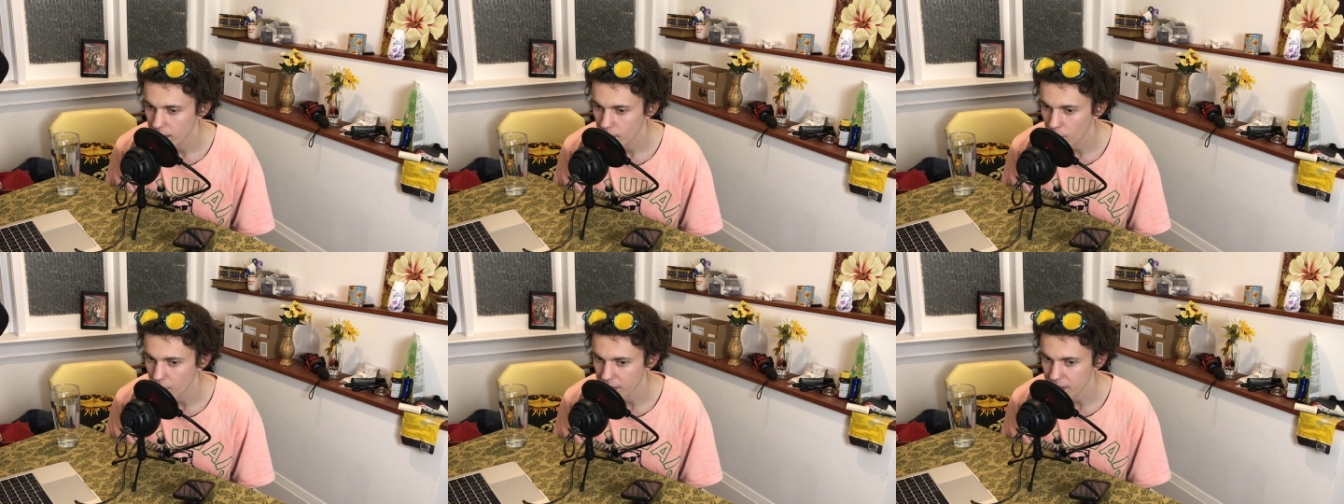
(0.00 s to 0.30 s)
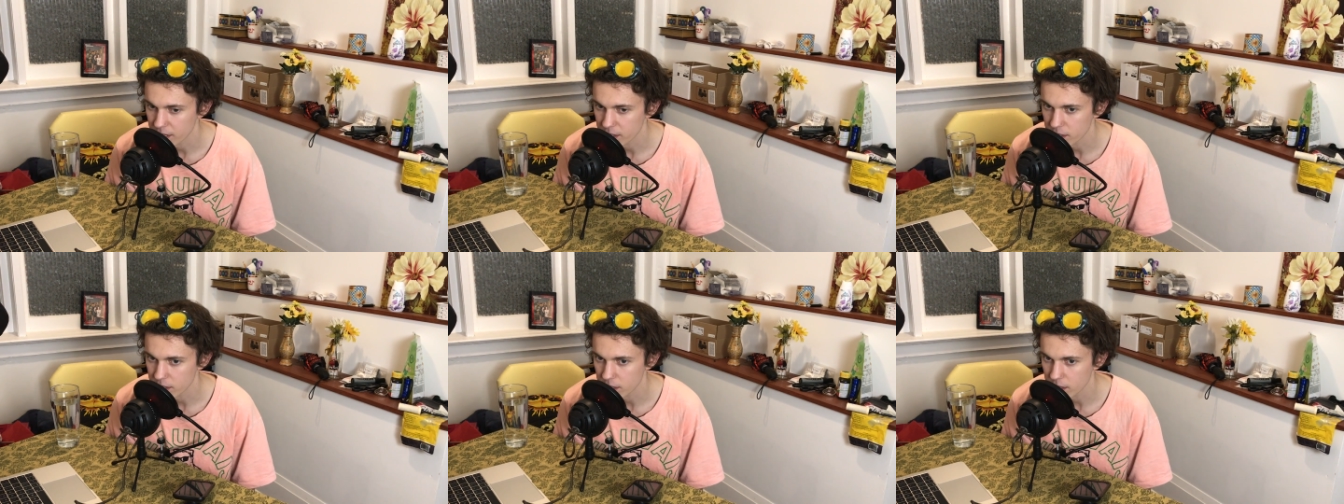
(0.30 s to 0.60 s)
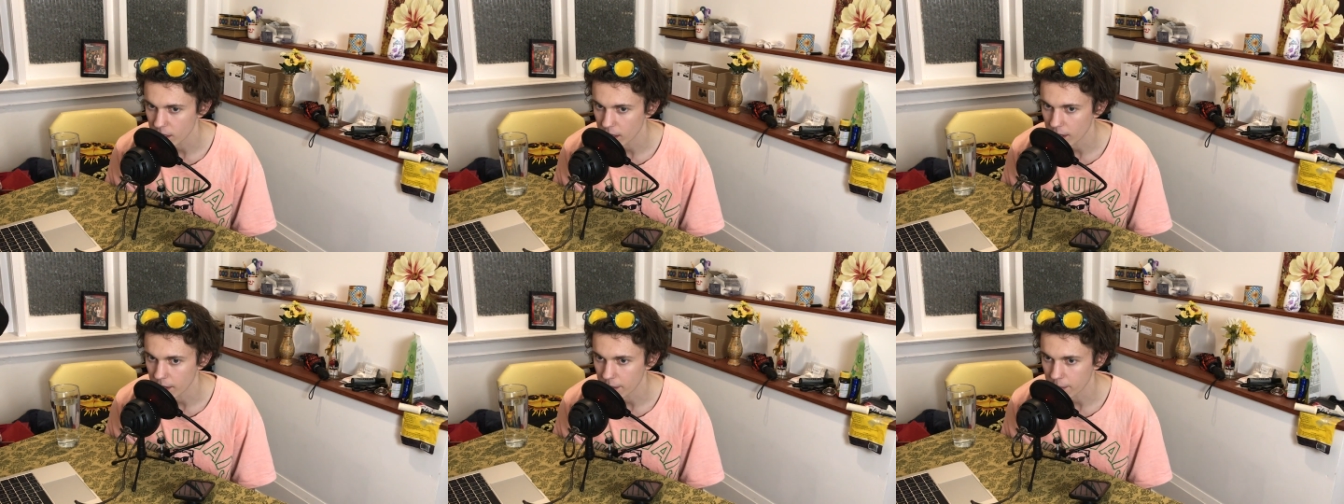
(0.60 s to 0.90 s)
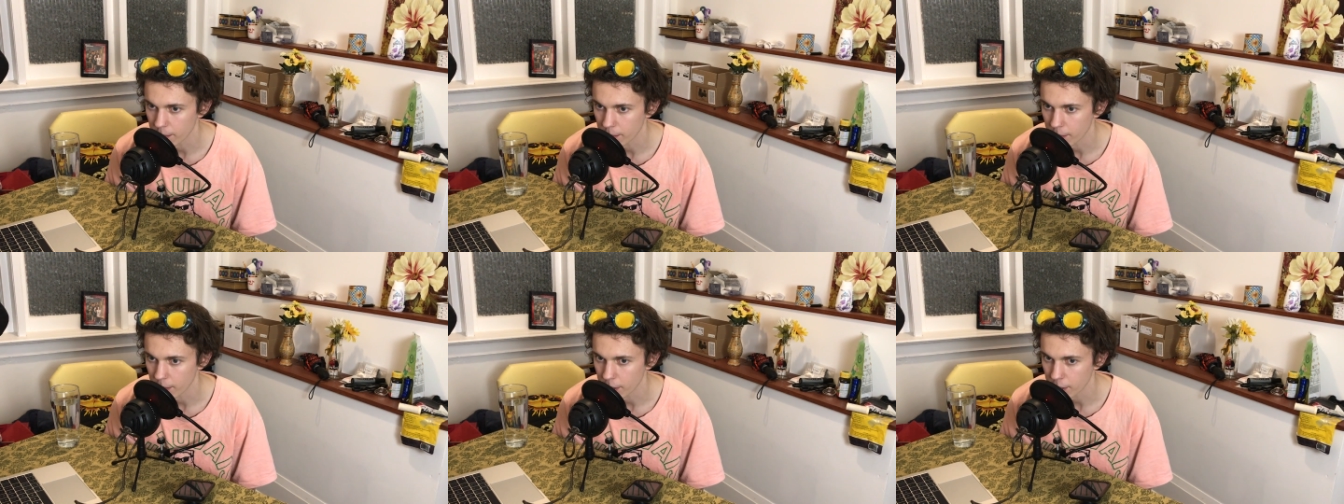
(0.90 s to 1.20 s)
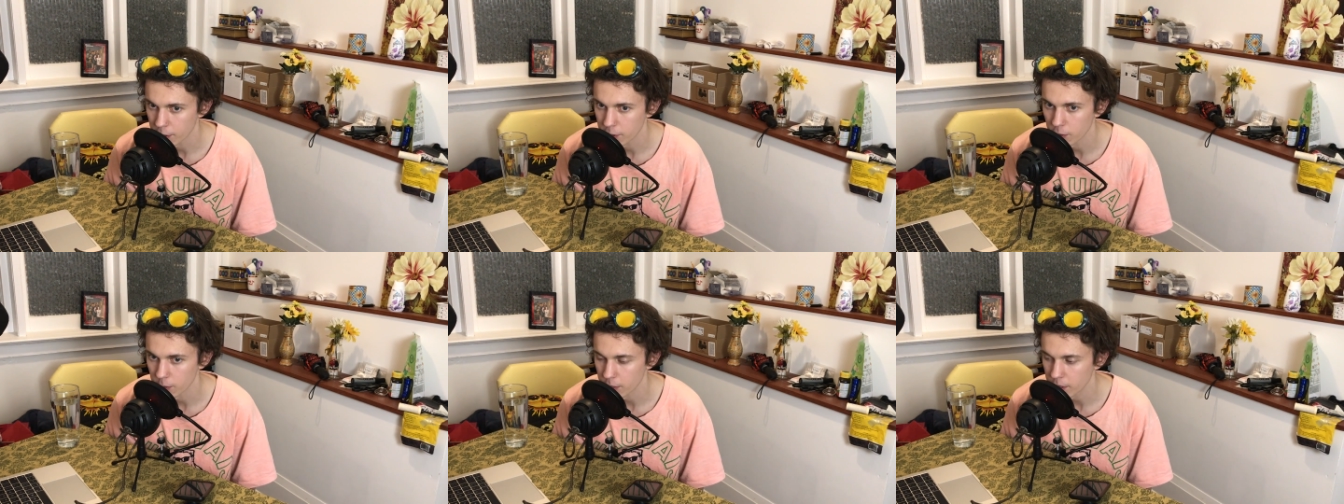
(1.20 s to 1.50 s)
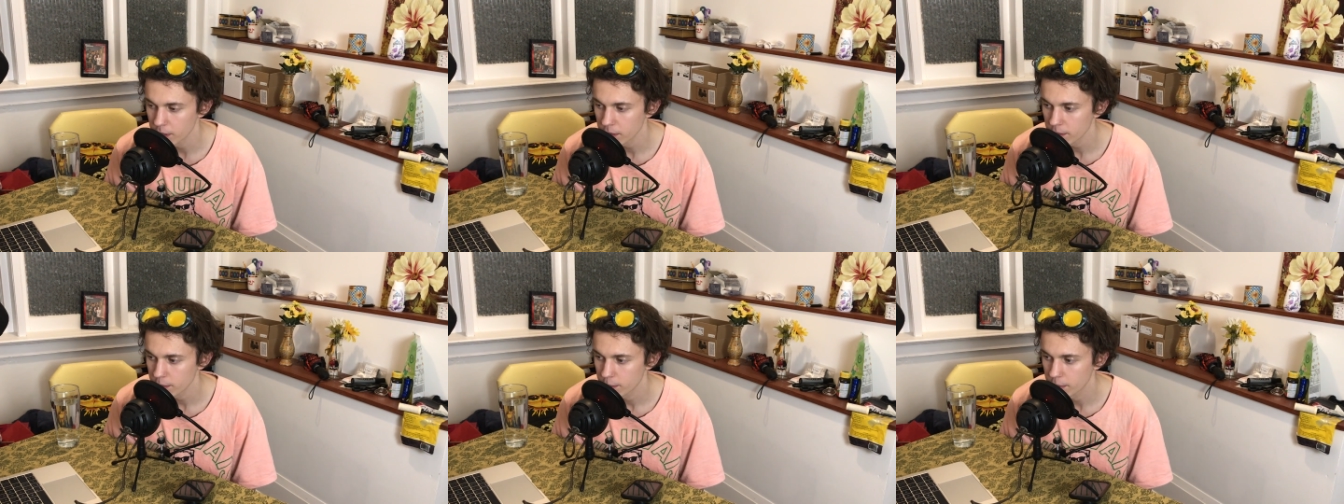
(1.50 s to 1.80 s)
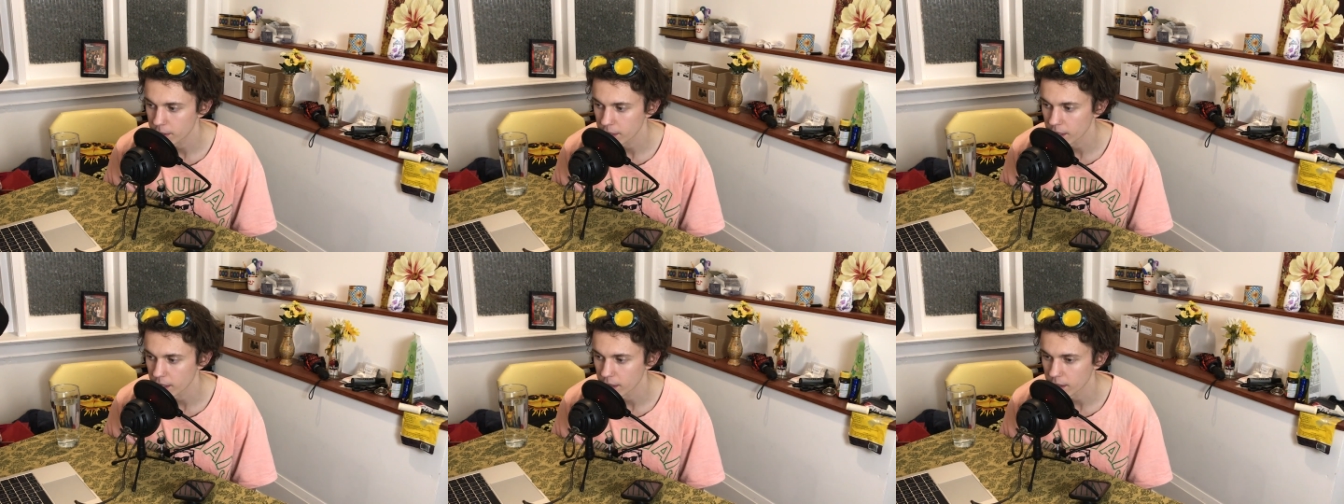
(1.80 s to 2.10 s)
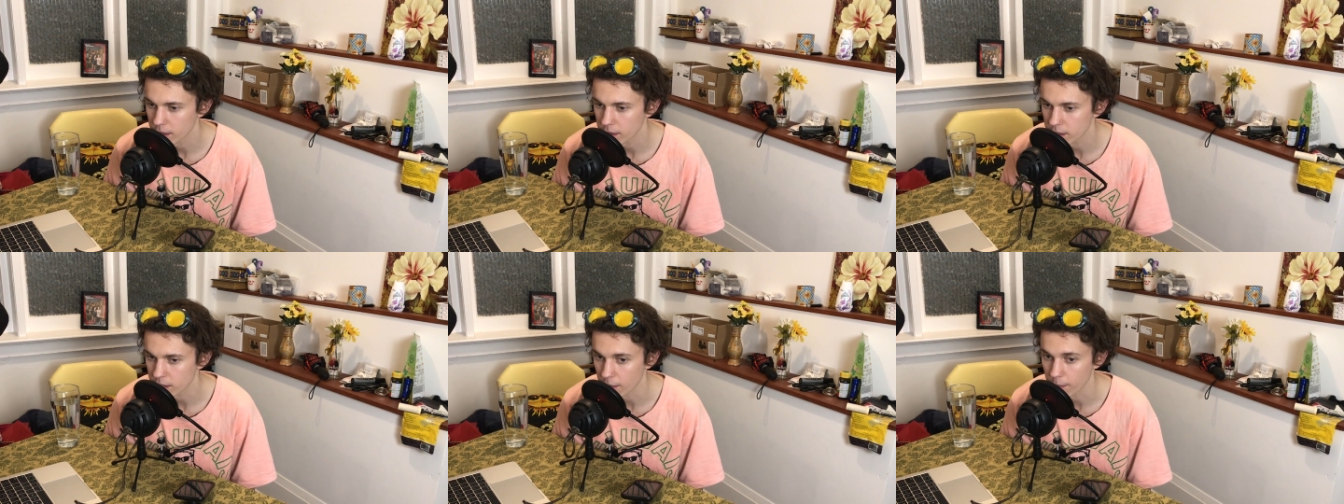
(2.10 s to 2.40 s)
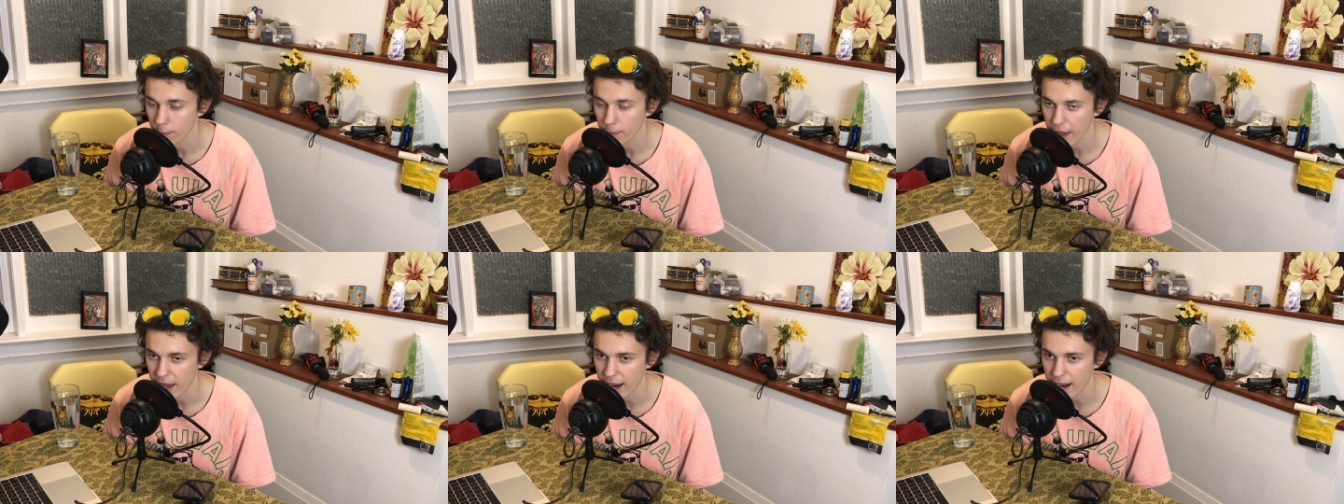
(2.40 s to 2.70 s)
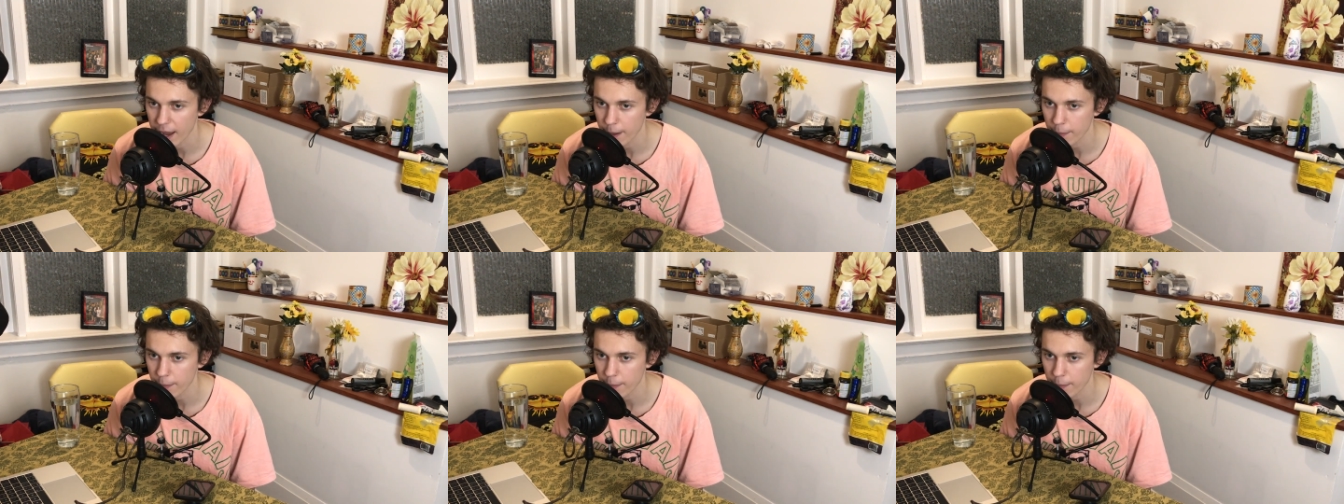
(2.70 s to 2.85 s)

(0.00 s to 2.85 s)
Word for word: when he's um, a human, but then something bad